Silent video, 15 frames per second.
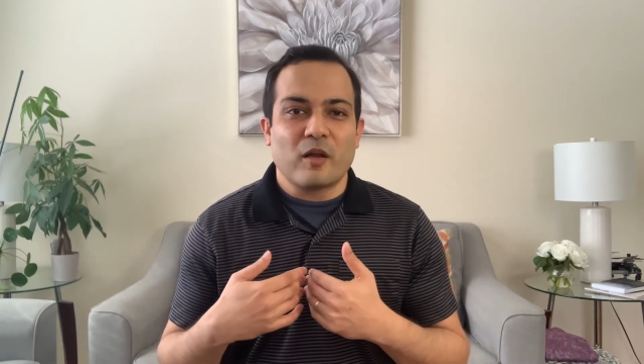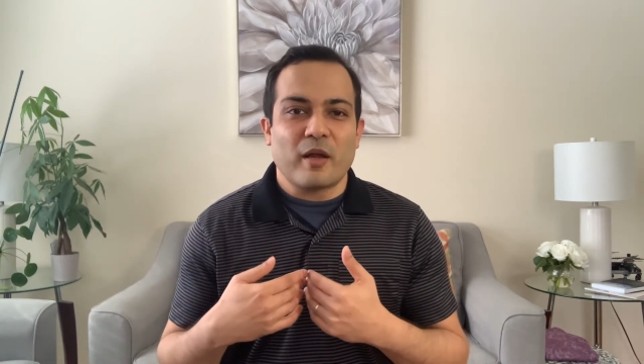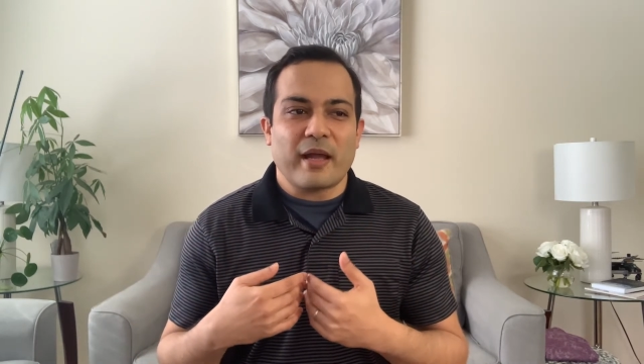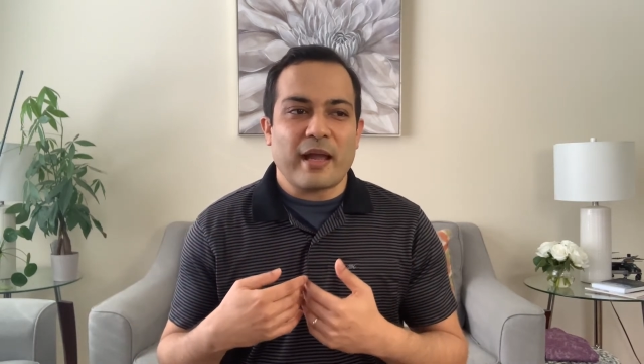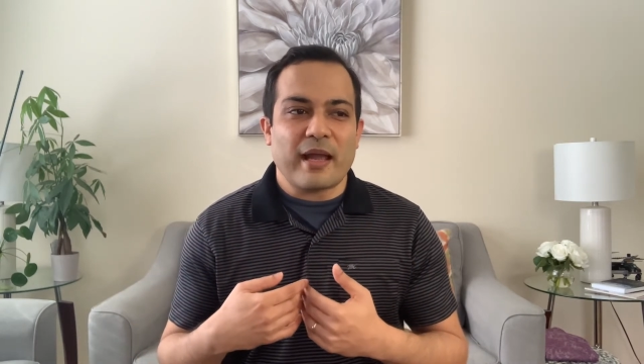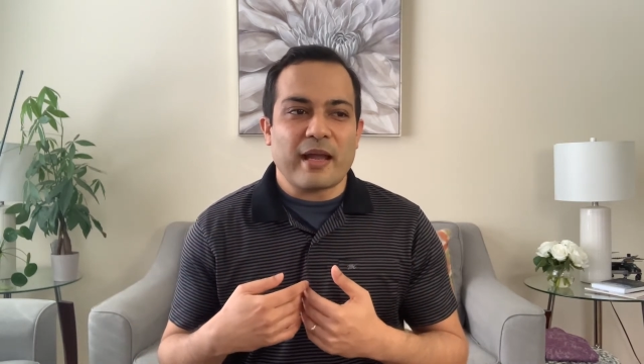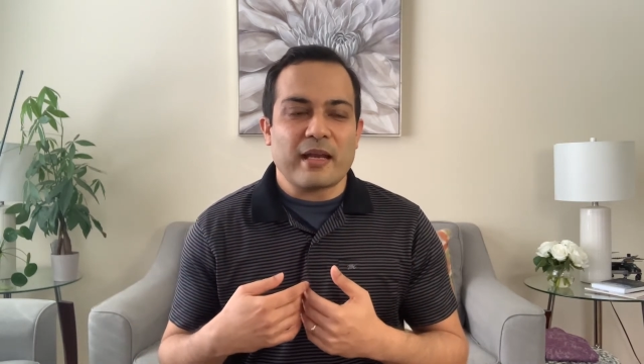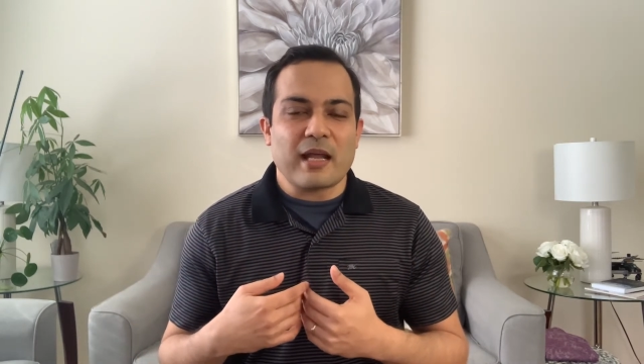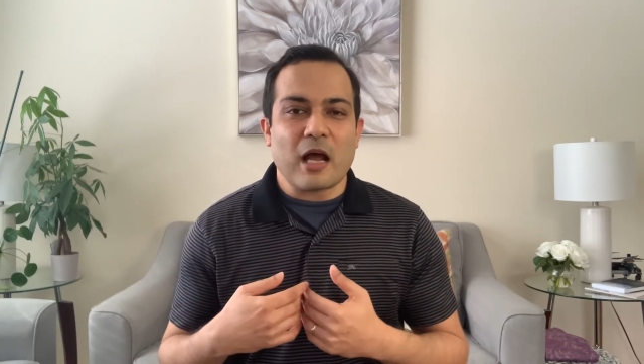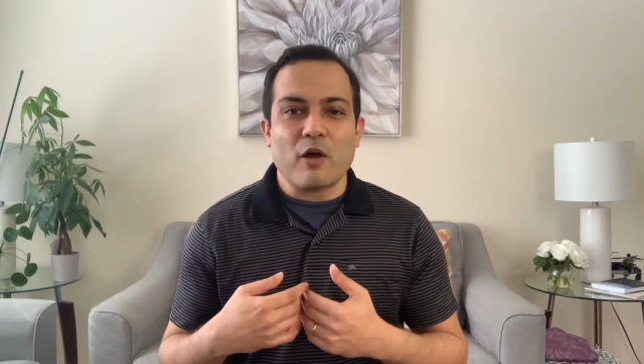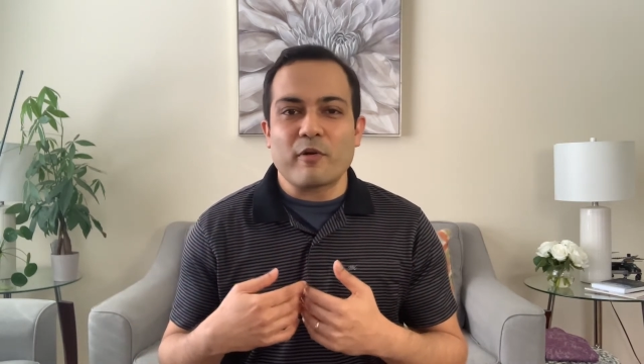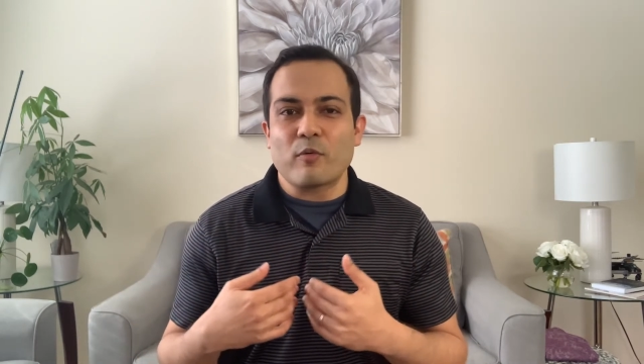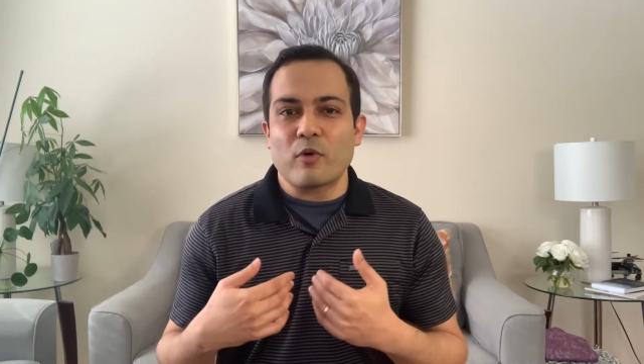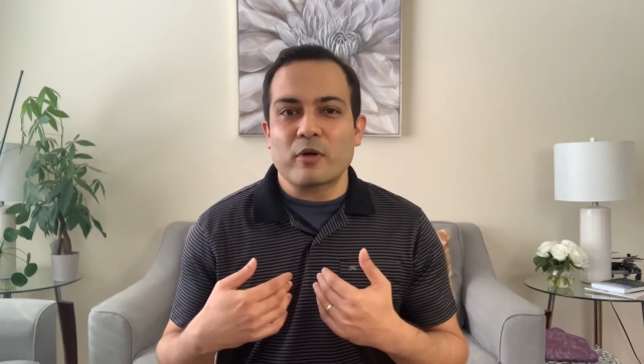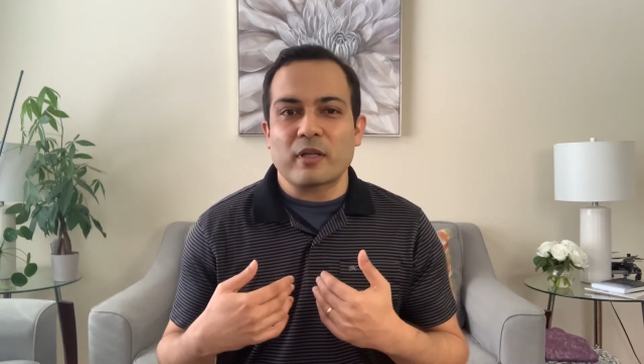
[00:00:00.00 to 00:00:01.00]
and how we
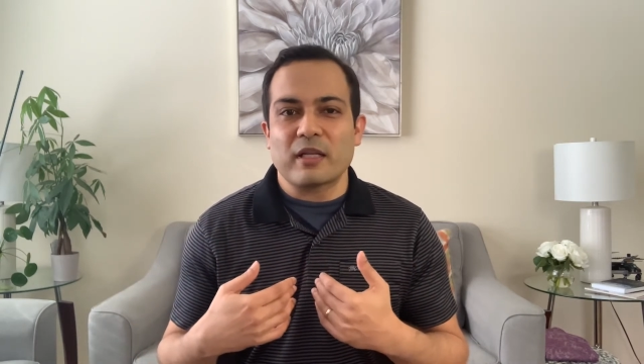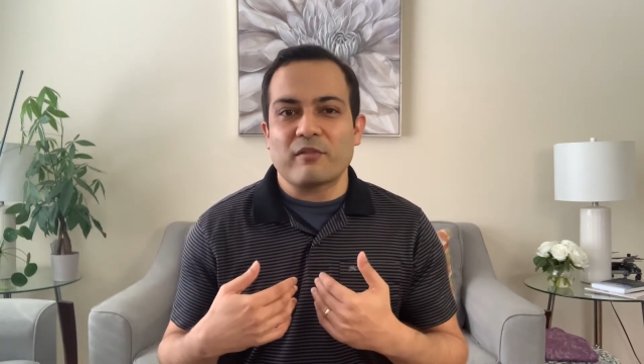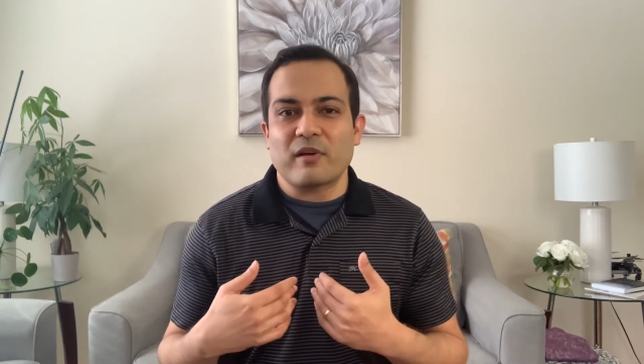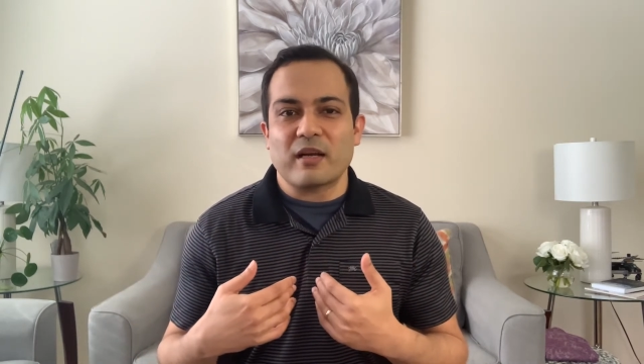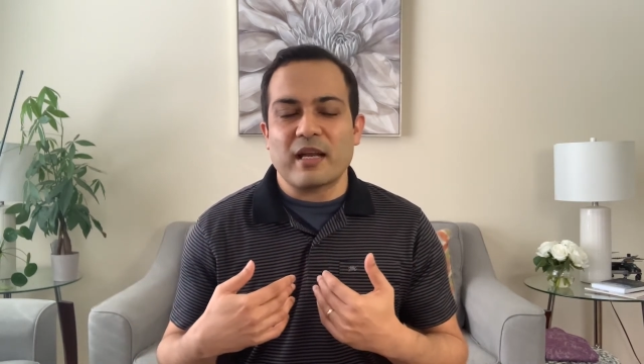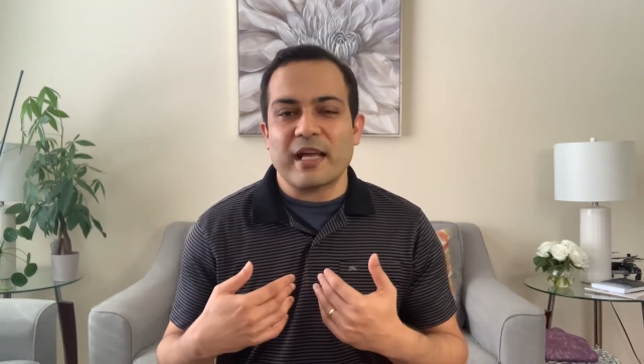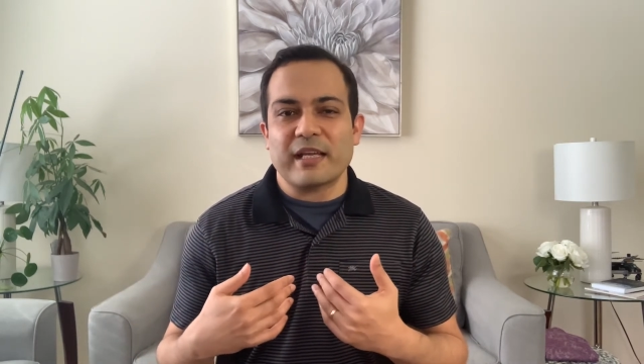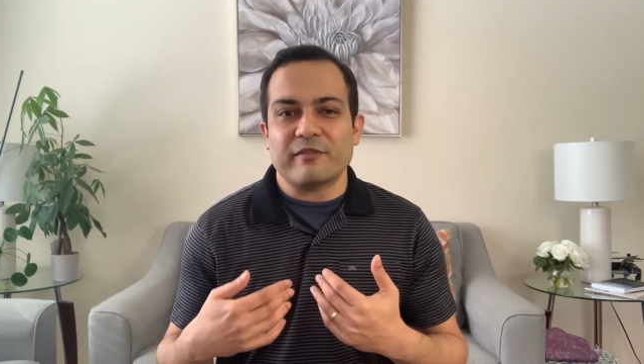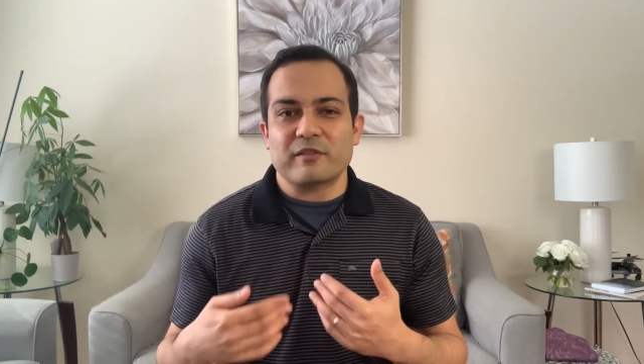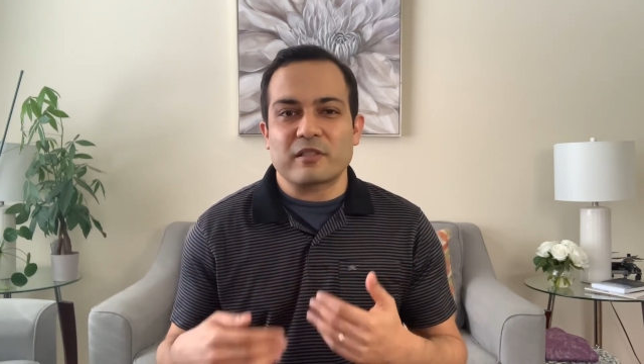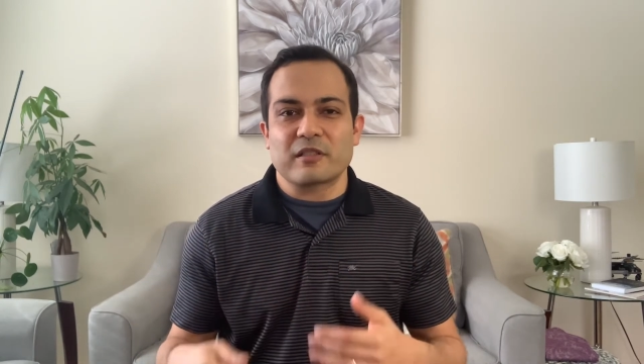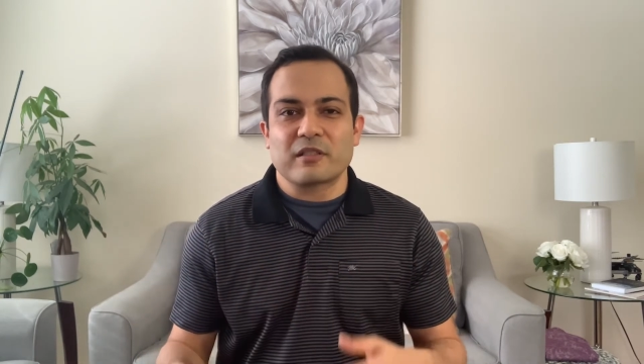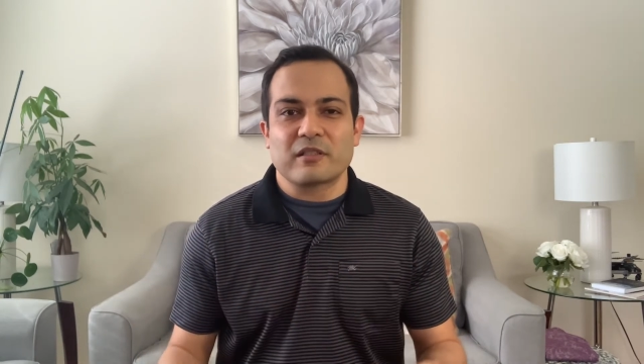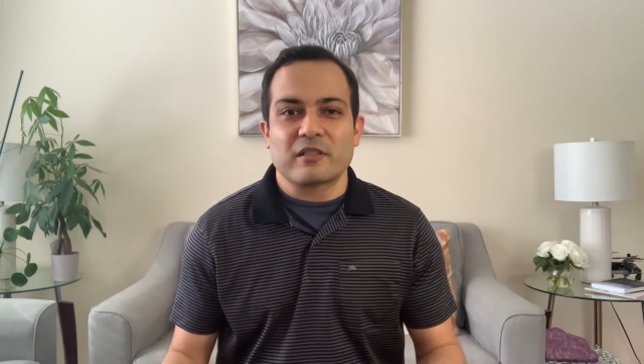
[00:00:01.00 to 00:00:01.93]
want to live our lives.